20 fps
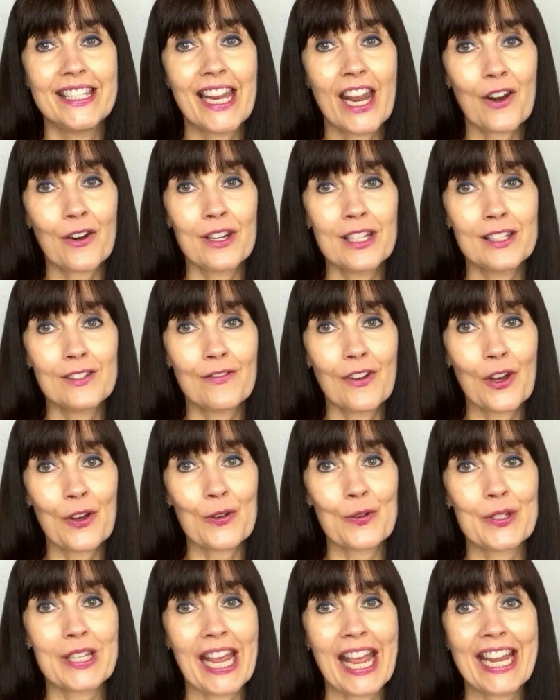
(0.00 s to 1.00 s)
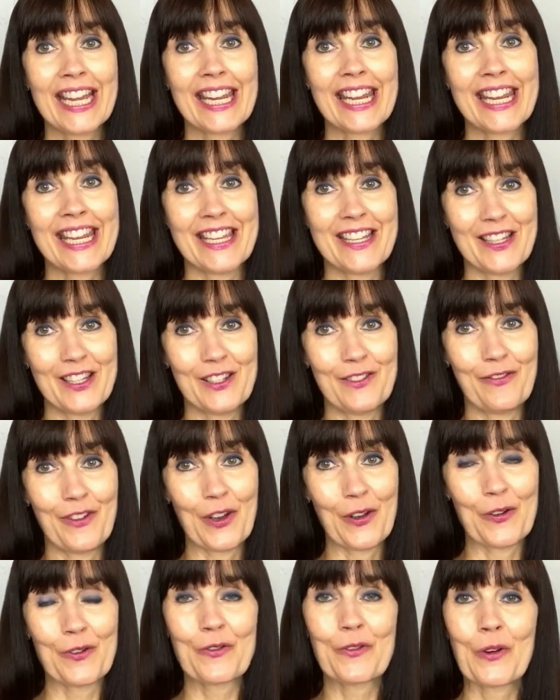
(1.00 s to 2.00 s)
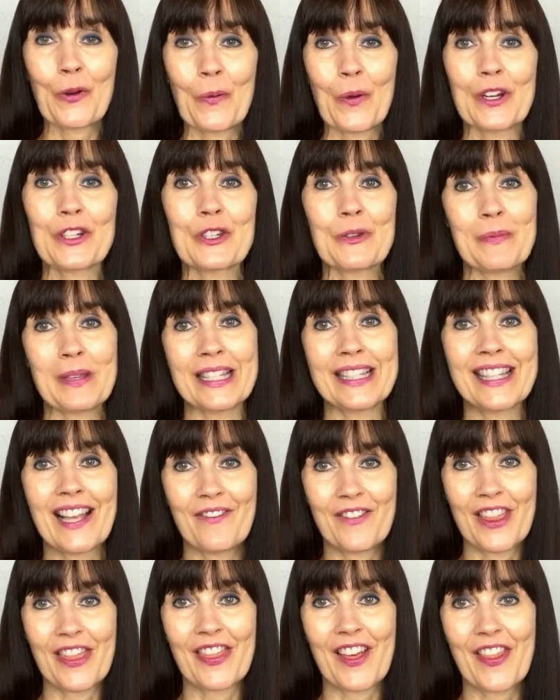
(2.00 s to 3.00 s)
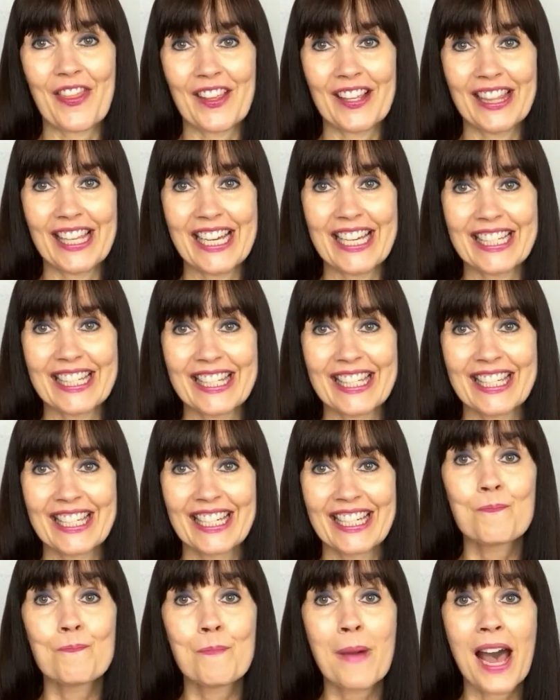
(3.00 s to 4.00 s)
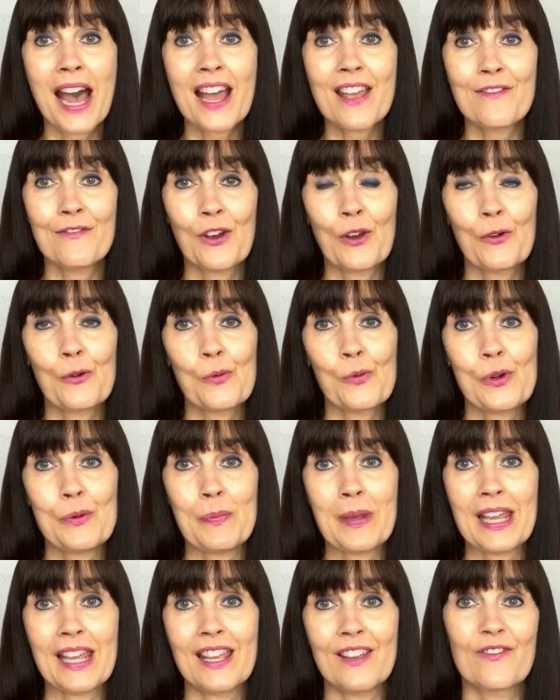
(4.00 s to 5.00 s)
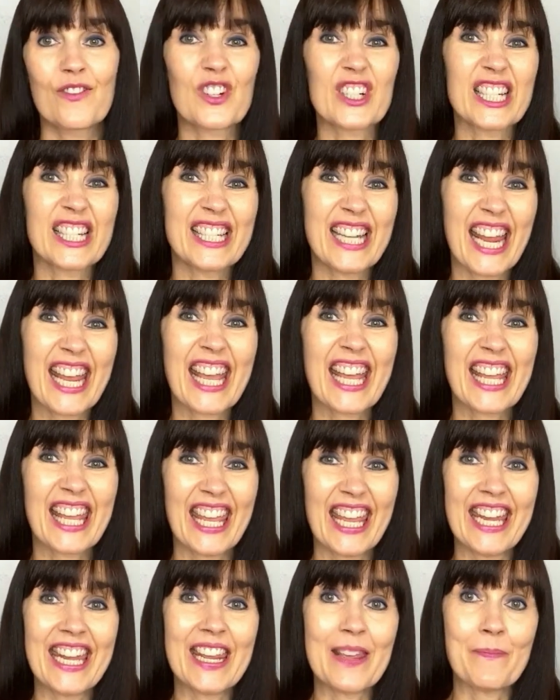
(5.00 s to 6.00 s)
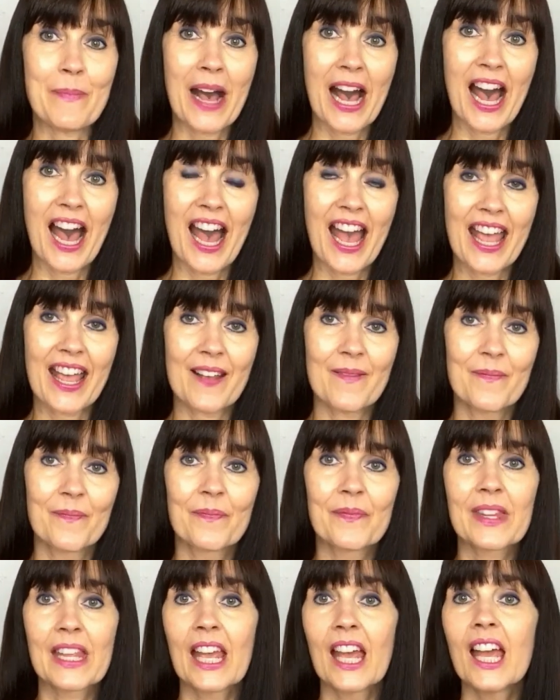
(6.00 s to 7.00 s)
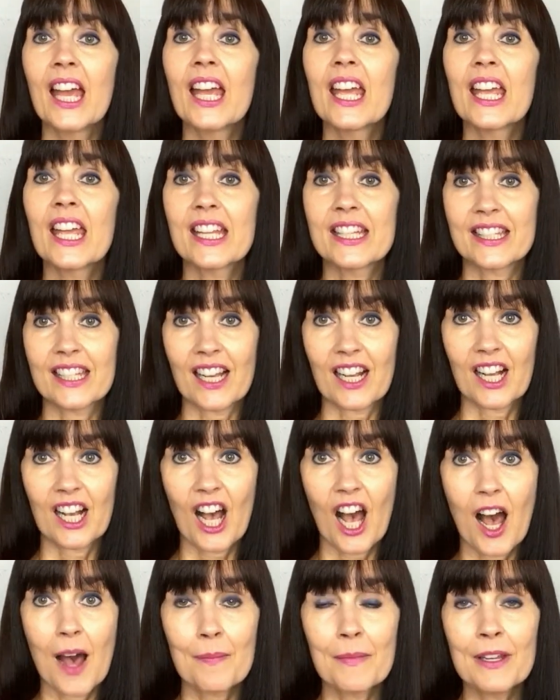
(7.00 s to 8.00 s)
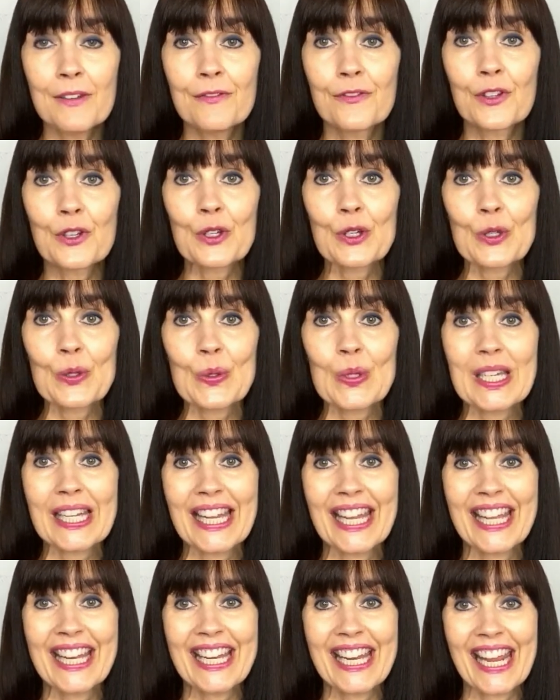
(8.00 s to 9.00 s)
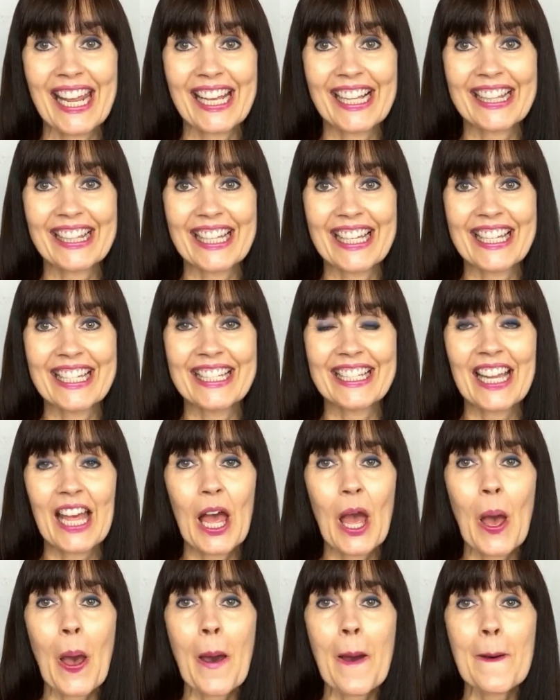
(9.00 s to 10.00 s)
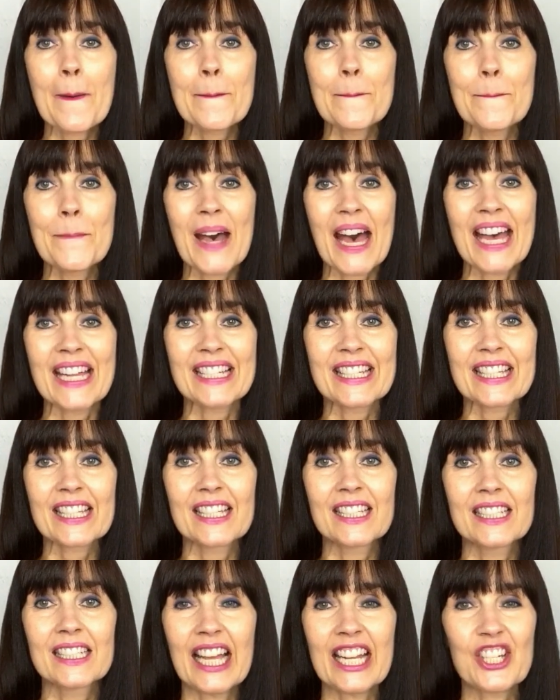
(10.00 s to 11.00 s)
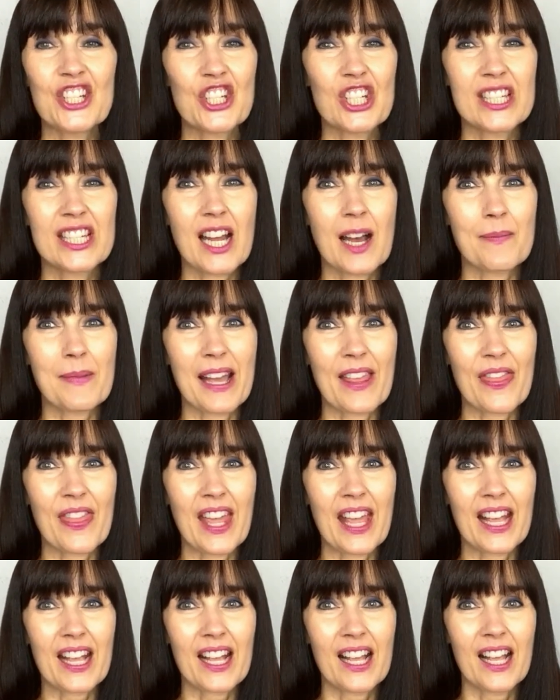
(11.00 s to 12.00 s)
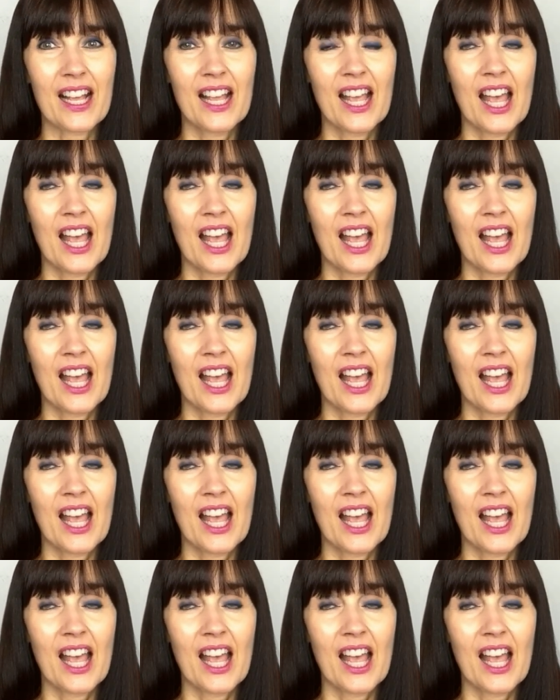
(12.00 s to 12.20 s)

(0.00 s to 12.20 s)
Dara's vote and Ian's vote for what should be 7th on the list. My vote would be for steak and kidney pie. It's a common food in England, but it's just not my thing.